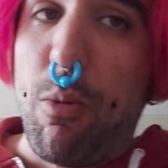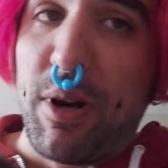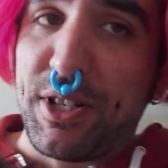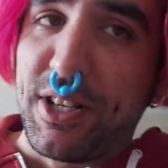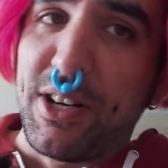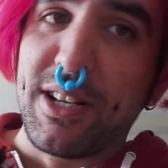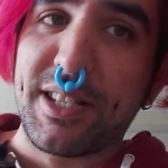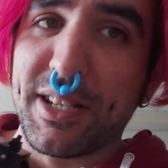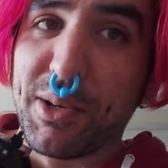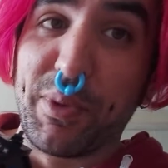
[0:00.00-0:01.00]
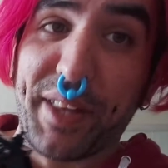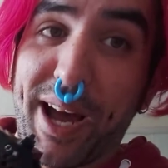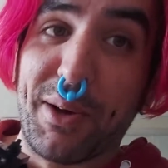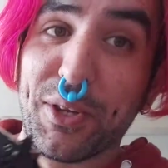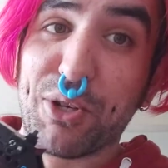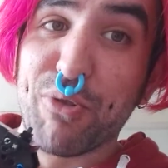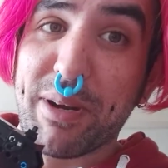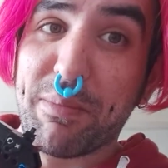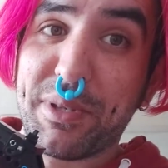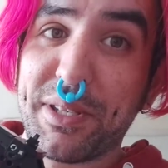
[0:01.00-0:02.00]
much nicer without the
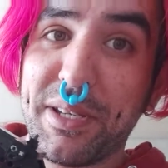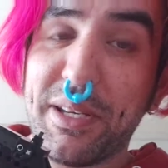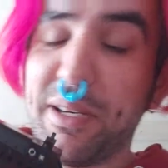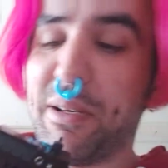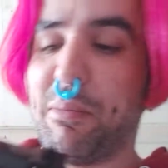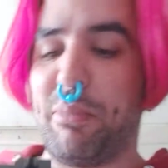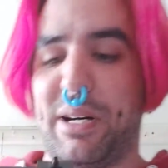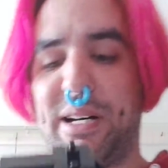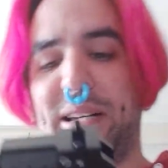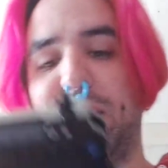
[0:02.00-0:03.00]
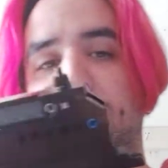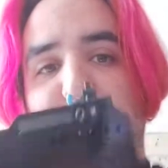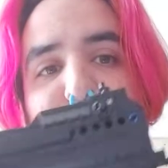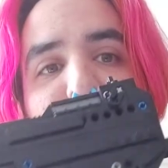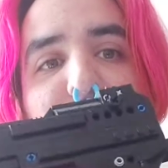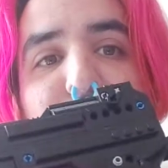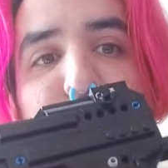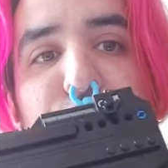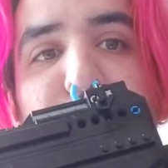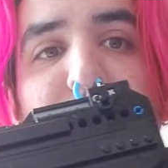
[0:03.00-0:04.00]
grips. But it looks fucking
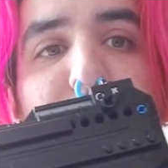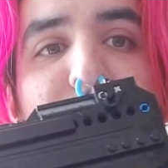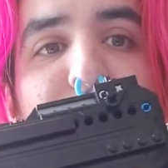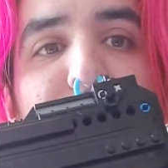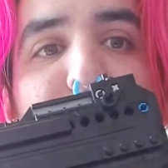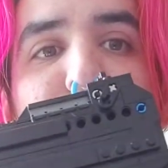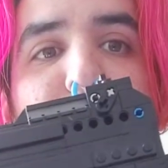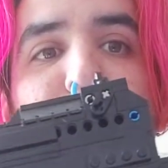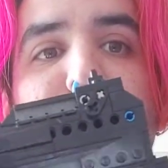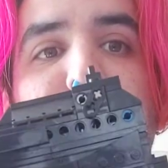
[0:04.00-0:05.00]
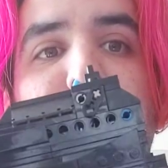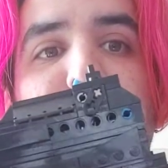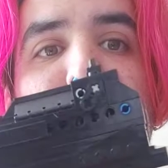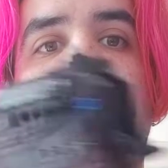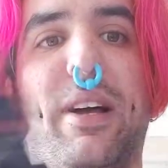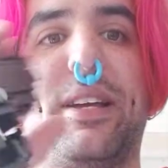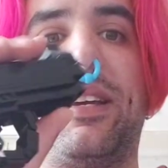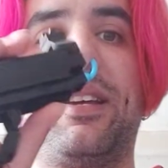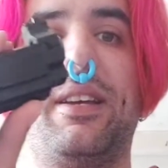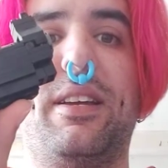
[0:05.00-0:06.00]
shit without the grips.
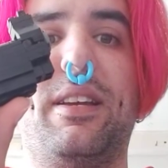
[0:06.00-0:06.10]
Like,